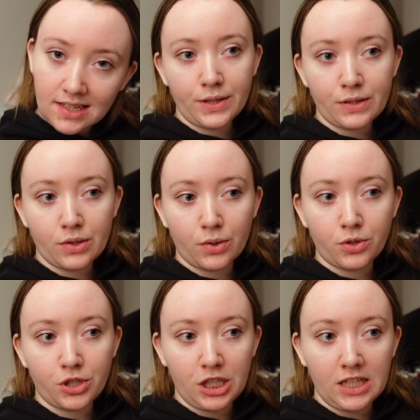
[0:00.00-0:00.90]
and so
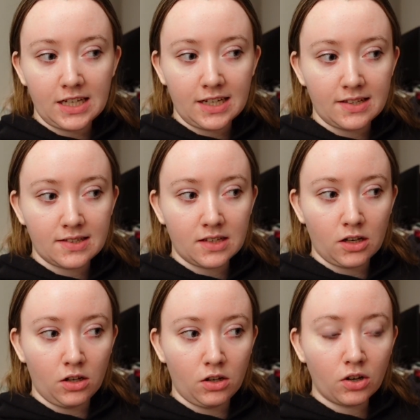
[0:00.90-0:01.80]
she is
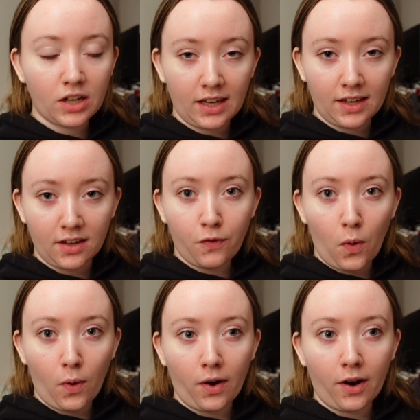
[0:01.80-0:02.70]
looking
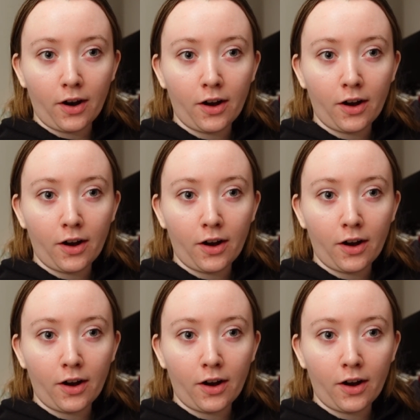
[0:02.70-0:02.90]
for